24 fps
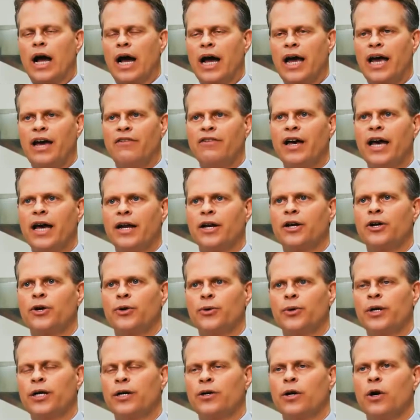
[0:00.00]
have had a
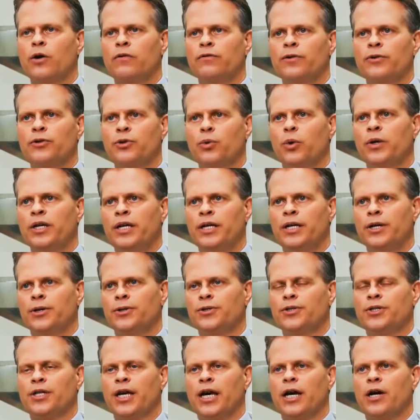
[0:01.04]
career over 20
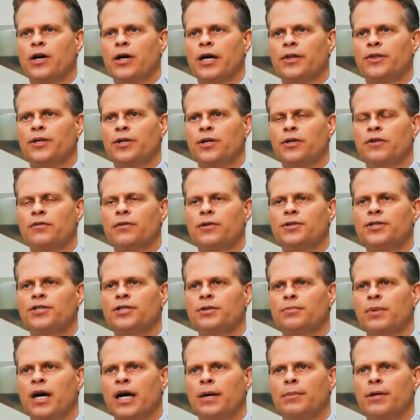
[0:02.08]
years now at the University
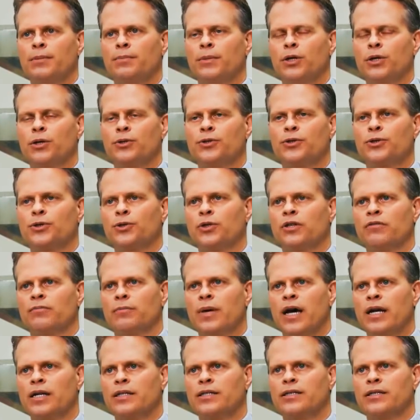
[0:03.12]
of Miami Miller School of
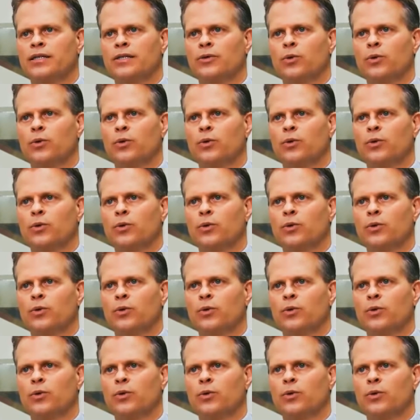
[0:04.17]
Medicine,